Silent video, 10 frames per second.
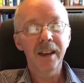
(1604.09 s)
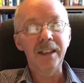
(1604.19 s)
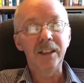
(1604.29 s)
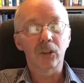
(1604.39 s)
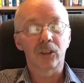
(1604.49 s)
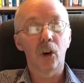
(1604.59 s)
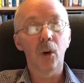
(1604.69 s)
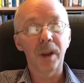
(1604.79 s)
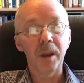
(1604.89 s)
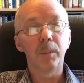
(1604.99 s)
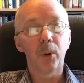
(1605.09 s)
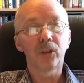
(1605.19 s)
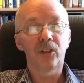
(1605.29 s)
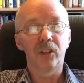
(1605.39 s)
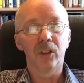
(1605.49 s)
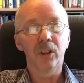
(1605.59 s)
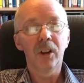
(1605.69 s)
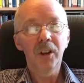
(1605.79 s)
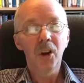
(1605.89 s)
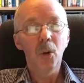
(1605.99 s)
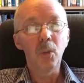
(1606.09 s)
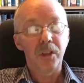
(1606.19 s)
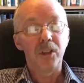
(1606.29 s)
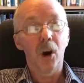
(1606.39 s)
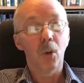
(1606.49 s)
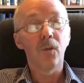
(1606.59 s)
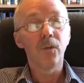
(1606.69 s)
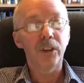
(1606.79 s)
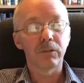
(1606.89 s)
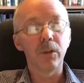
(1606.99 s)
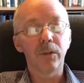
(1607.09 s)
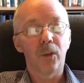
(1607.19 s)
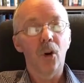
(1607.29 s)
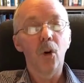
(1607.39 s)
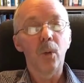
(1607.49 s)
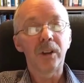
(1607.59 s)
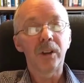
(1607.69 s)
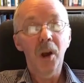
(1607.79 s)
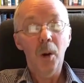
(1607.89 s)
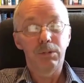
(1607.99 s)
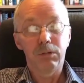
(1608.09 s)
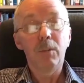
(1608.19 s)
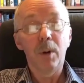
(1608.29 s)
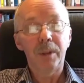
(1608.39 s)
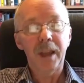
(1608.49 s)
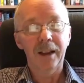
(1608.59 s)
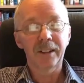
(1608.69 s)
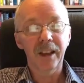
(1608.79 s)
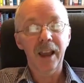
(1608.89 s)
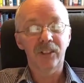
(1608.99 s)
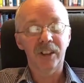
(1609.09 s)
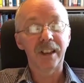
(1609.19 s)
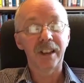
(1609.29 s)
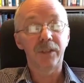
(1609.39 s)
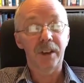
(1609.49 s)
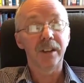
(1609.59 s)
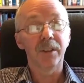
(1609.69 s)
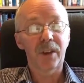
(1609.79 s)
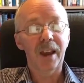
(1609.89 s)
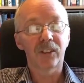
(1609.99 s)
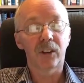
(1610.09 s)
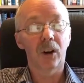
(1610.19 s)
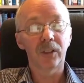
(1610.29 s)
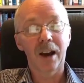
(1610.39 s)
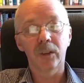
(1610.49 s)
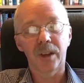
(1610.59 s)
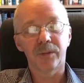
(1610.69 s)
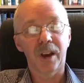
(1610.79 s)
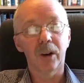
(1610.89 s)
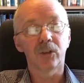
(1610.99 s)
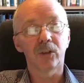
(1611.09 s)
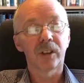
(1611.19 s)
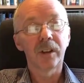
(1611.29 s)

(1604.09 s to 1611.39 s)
in October in Portugal with no obvious route forward probably had a significant effect on how they felt.